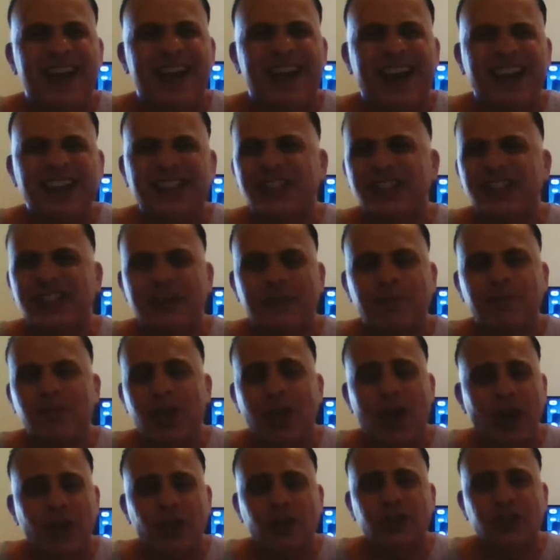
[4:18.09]
I just
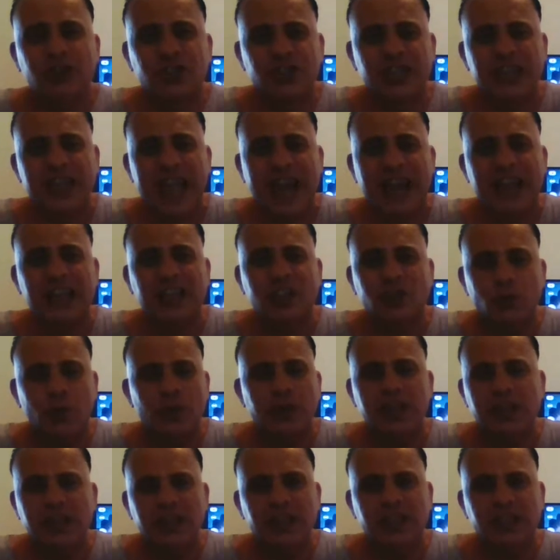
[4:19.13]
I could see Alex
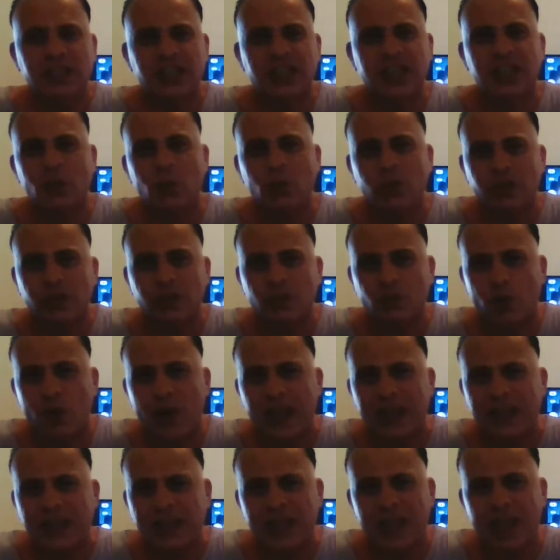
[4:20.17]
winning this thing with the
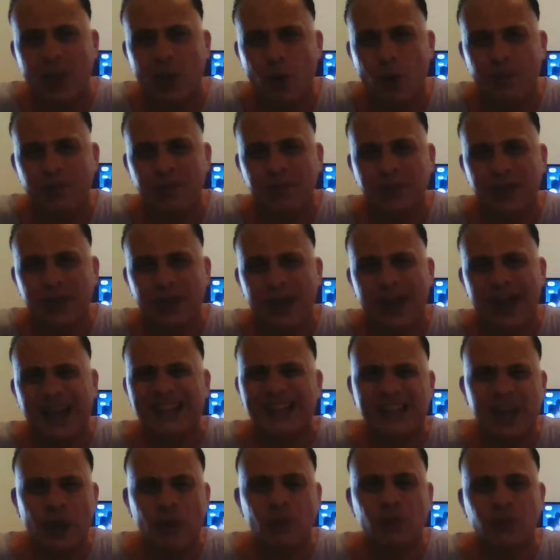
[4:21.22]
right girl. I
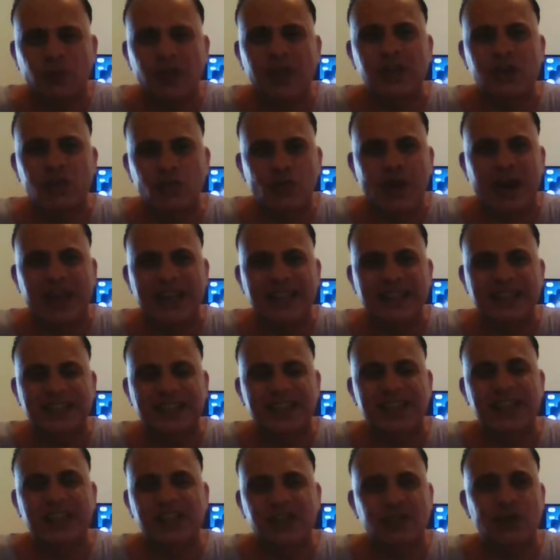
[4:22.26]
don't think
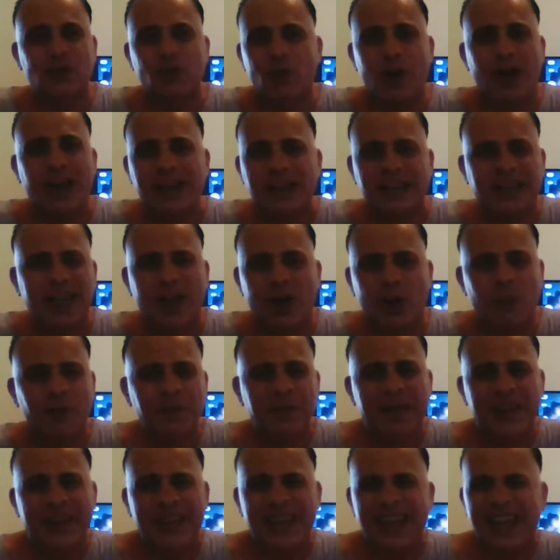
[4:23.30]
Grace is the right girl.
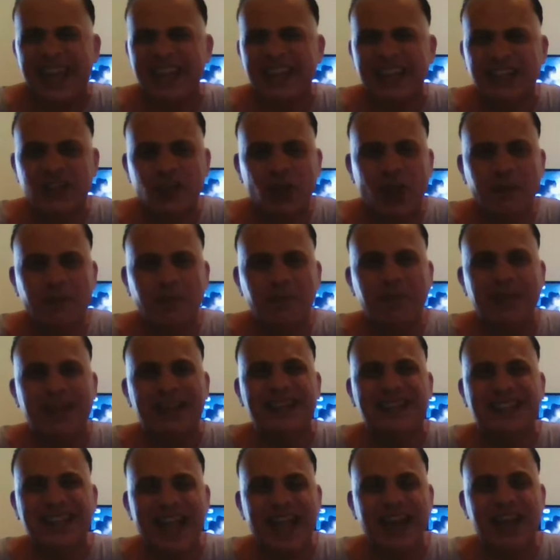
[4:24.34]
And the type of
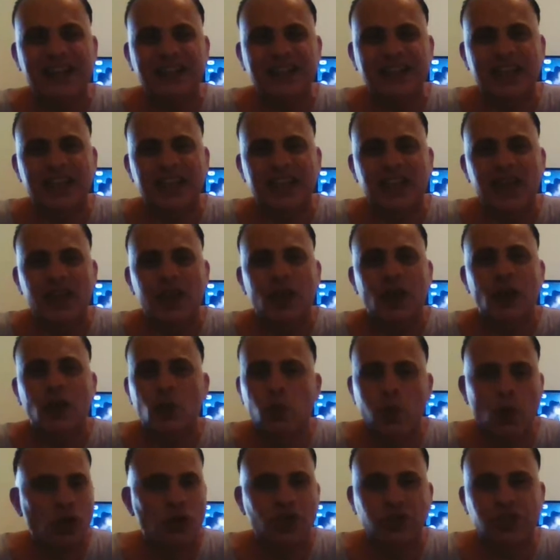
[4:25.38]
mentality who
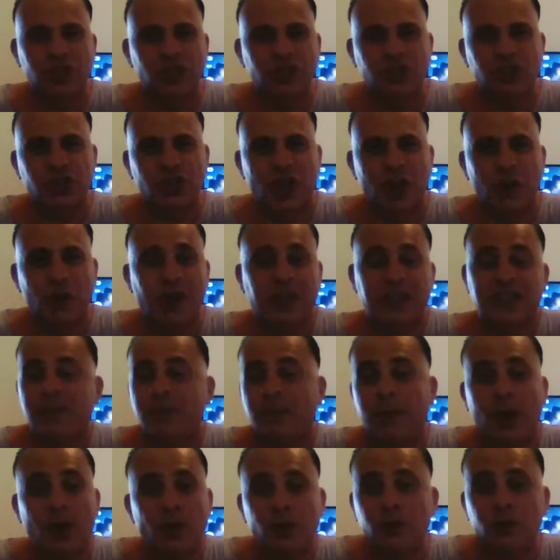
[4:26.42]
watch this show, I
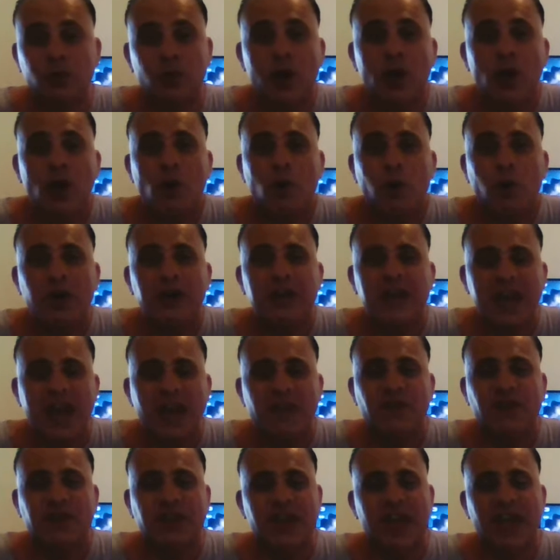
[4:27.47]
suppose, were
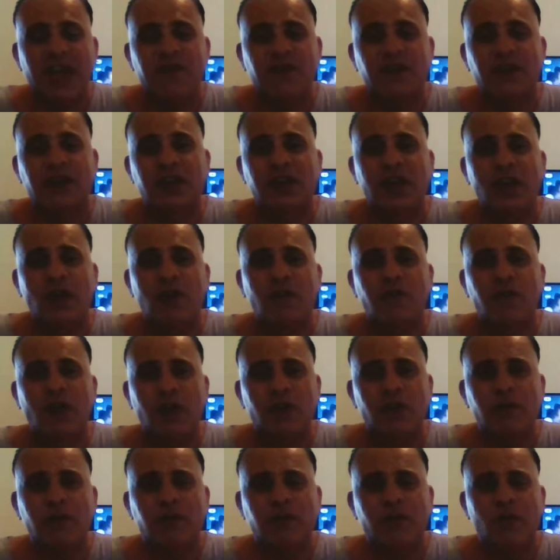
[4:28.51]
never ever going to
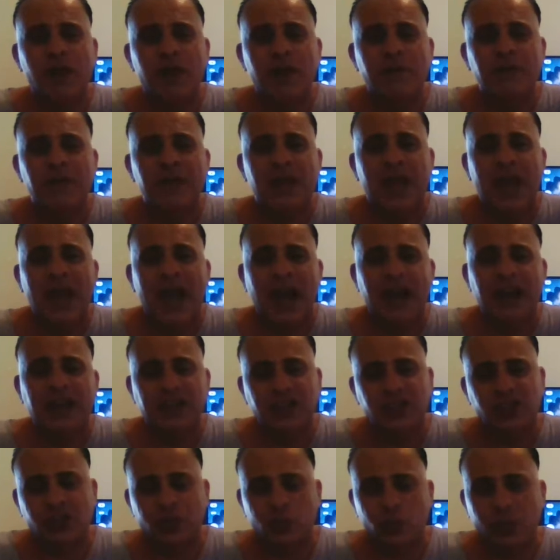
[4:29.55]
vote for
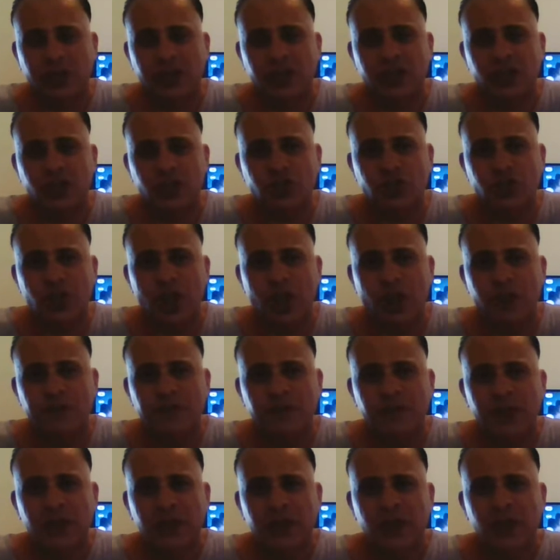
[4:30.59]
Alex to win this show.
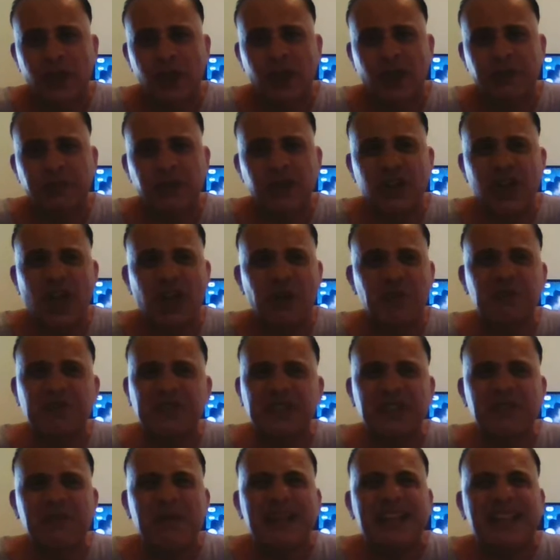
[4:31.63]
Um, you know,
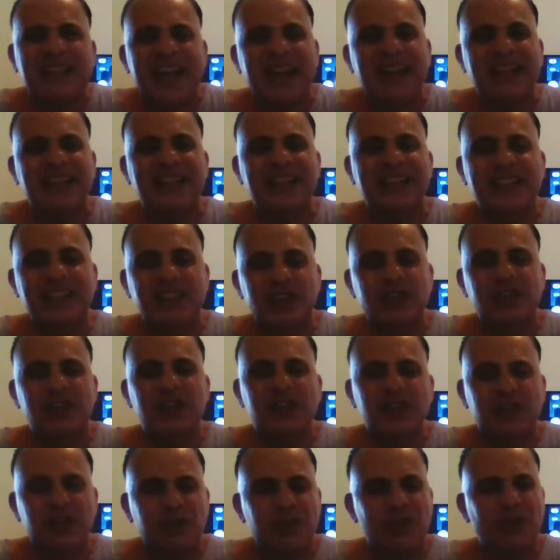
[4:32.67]
the mentality is
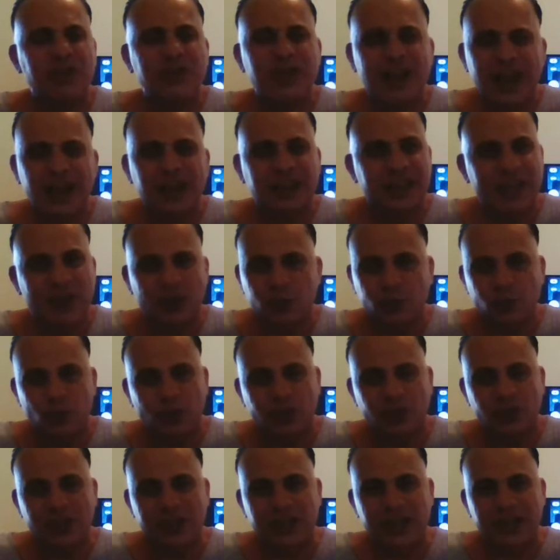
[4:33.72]
you, have got young girls
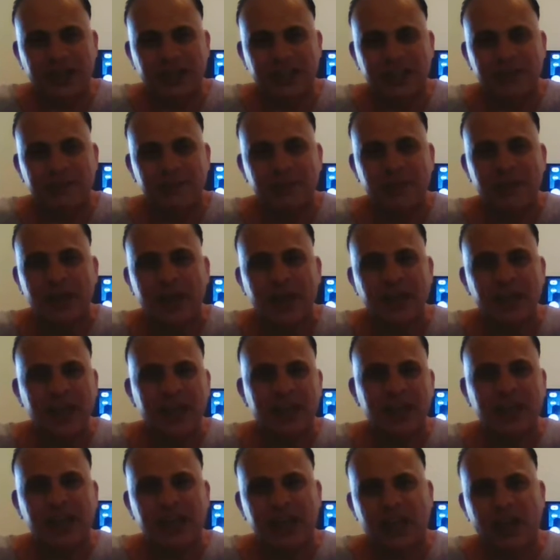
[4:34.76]
watching this, and they're
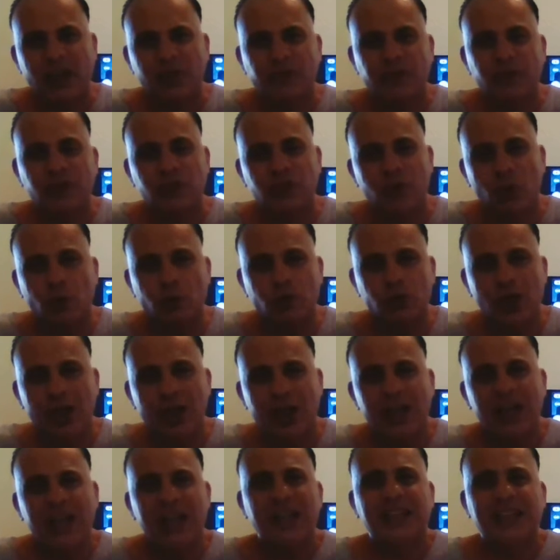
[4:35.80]
going to go for
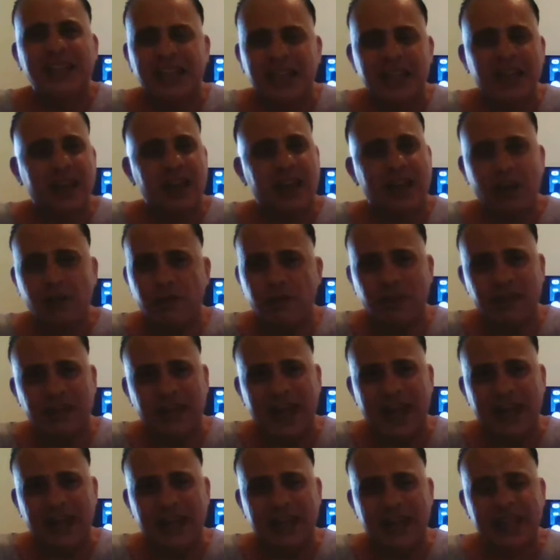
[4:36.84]
Georgia. They're going to go for
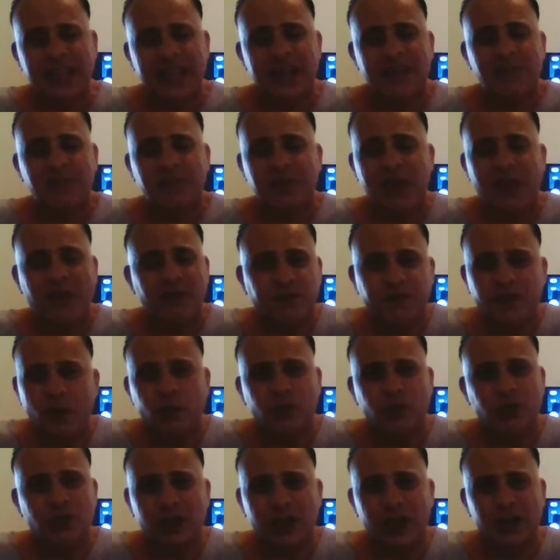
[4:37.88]
Dani.
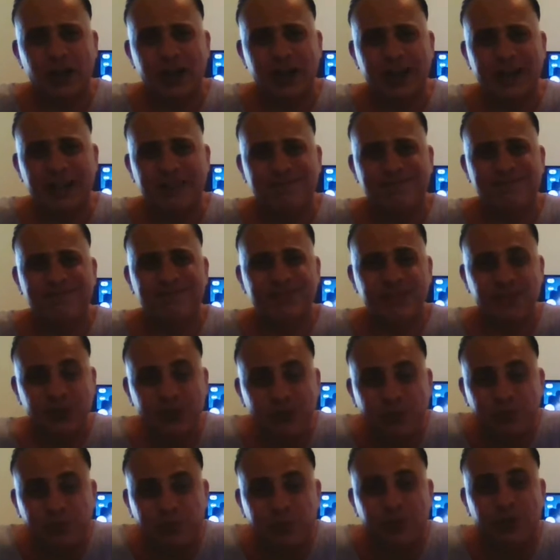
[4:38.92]
Unfortunately,
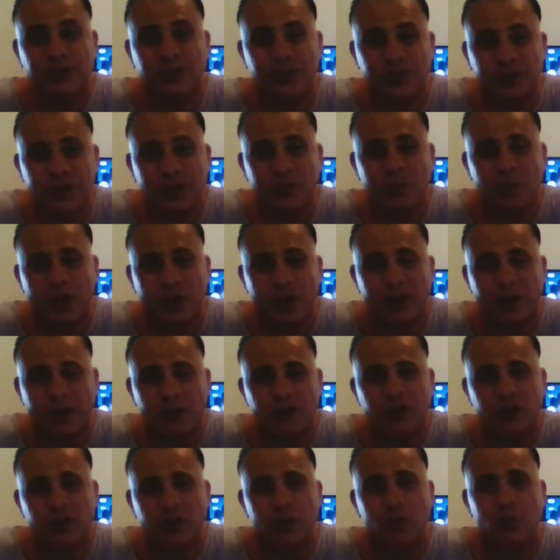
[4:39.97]
you could see one of
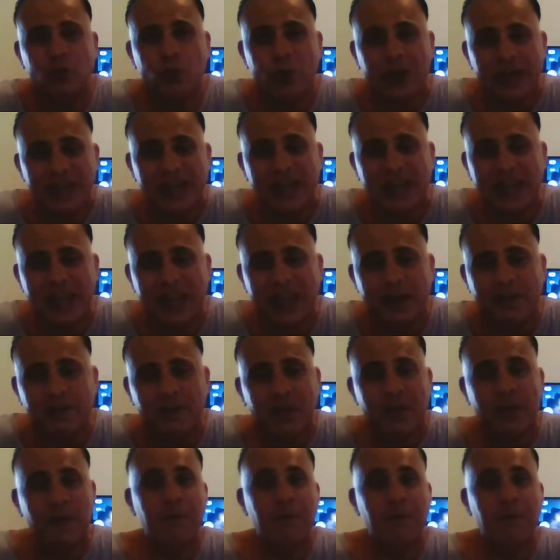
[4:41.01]
those two winning it.